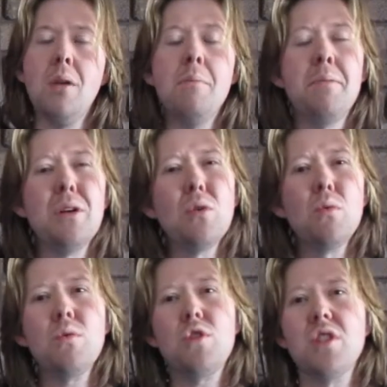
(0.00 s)

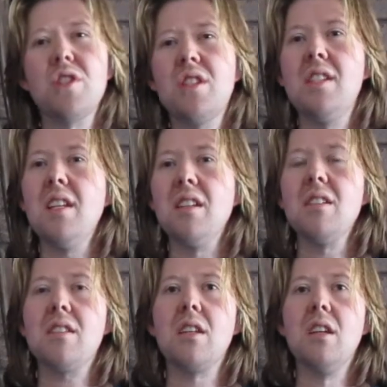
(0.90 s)
Bill just
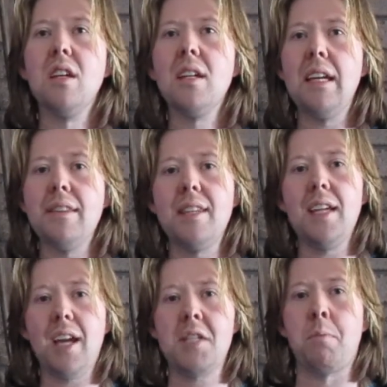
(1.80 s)
didn't get the
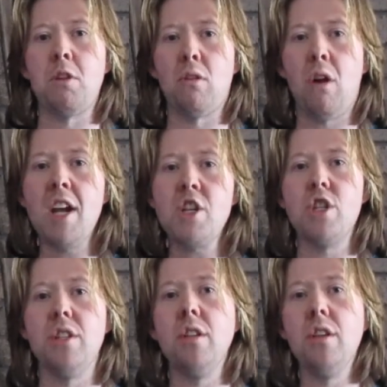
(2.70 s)

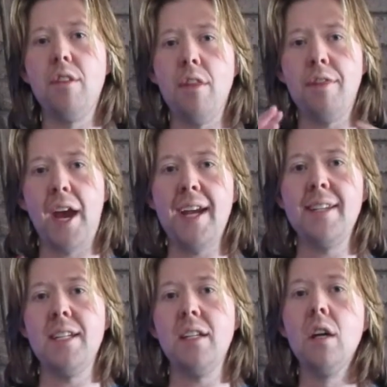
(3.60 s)
exploration that they
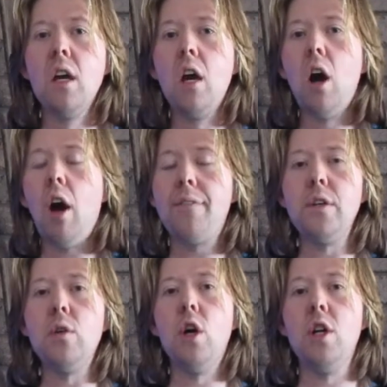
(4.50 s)
did. I
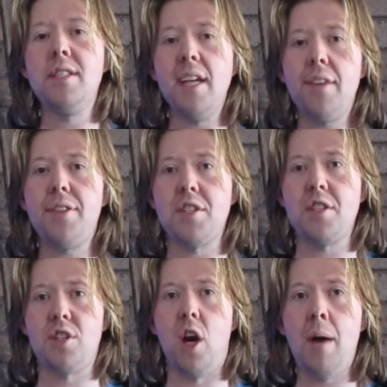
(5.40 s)
feel her death as a
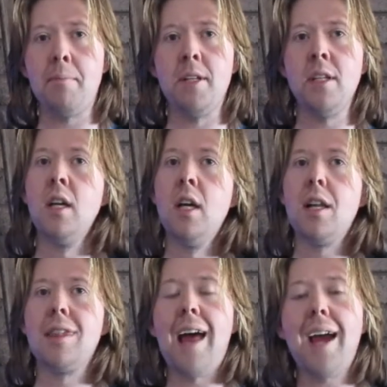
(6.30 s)
Cyberman
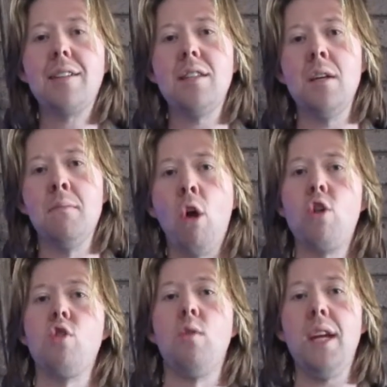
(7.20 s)
lacked the
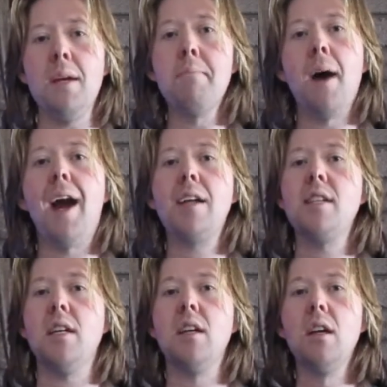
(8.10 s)
emotional impact
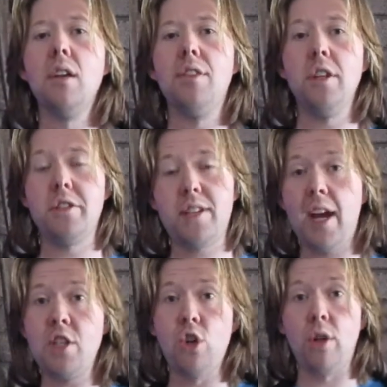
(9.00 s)
that, say,
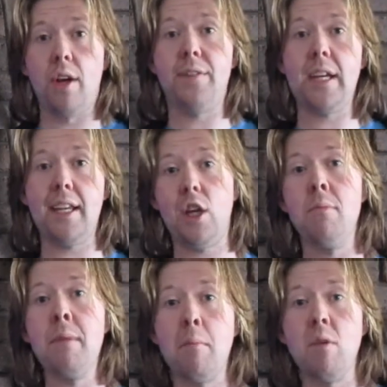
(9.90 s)
Donna forgetting her
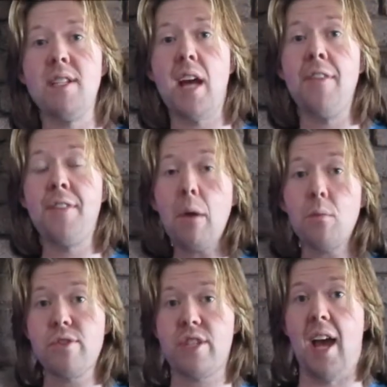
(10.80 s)
memories had. That
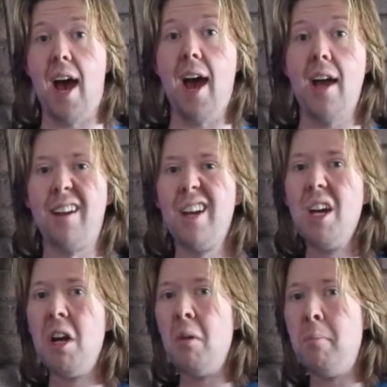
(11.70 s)
was sad.
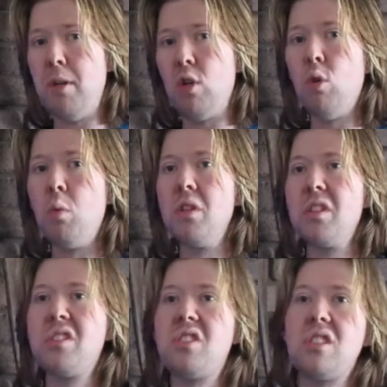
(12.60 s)
Bill
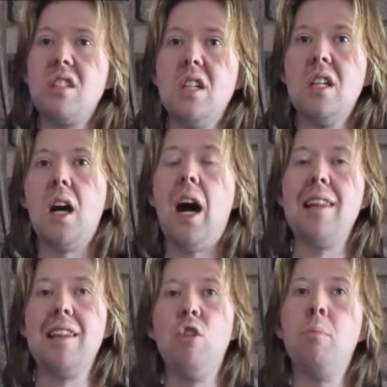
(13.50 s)
was a
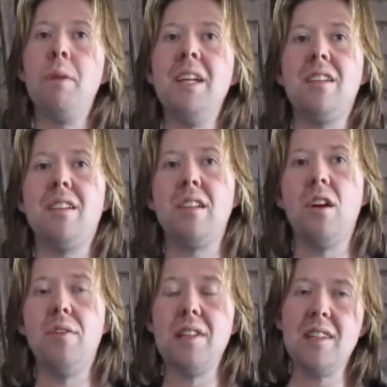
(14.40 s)
little bit of a